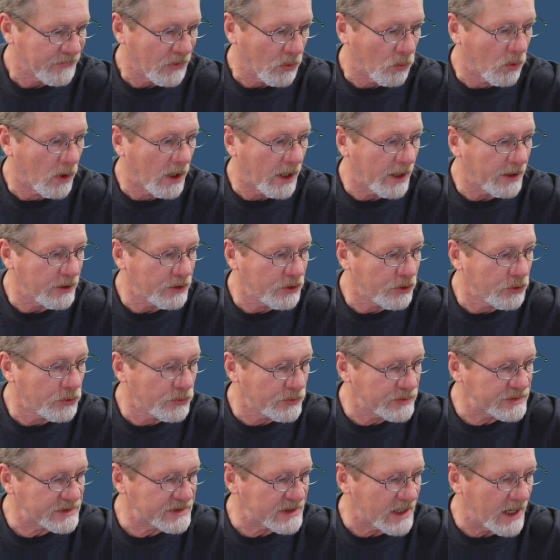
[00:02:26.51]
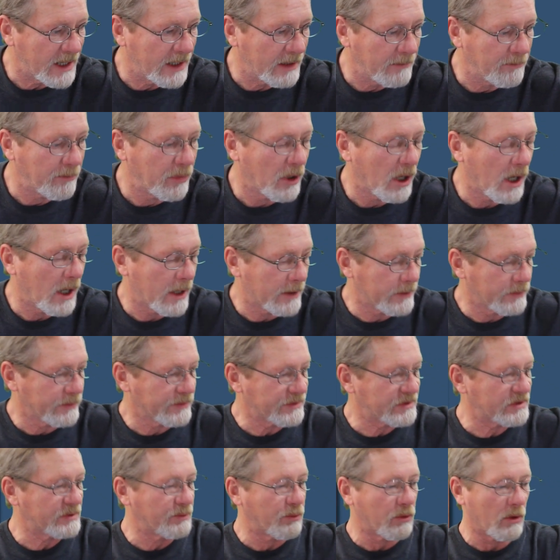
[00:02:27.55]
Well, I used a bottle
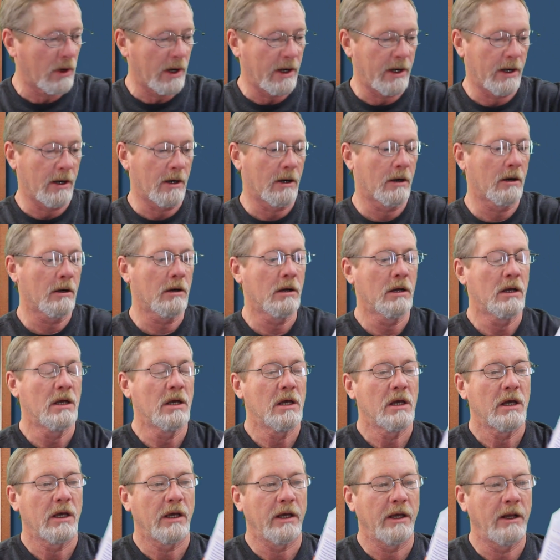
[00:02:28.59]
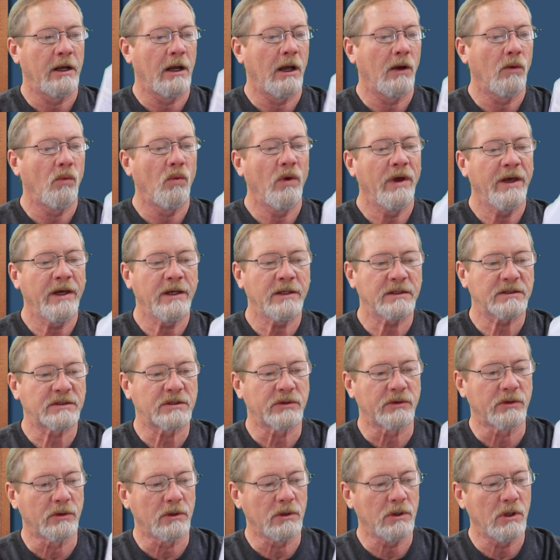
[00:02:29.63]
sprayer, and I went
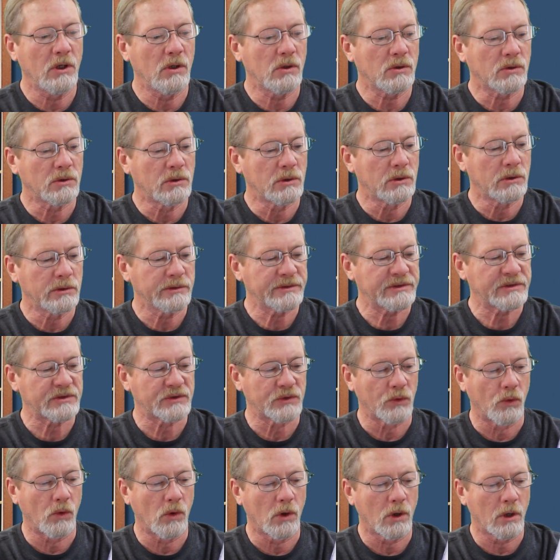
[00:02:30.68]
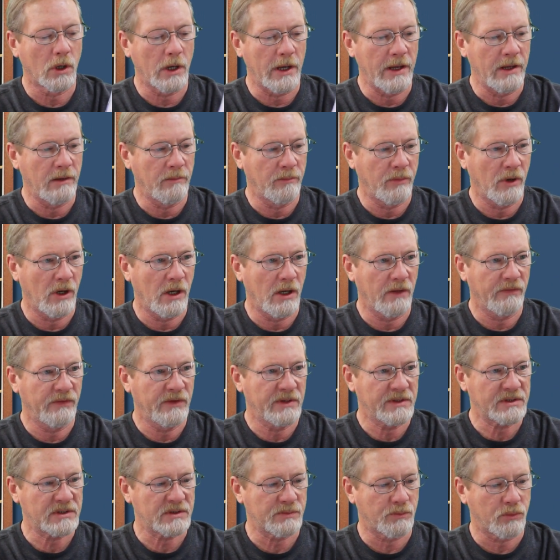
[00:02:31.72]
to the local store and bought
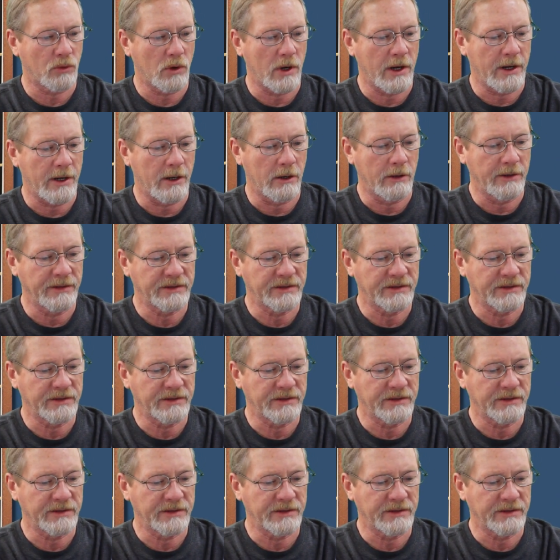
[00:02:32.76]
this sprayer.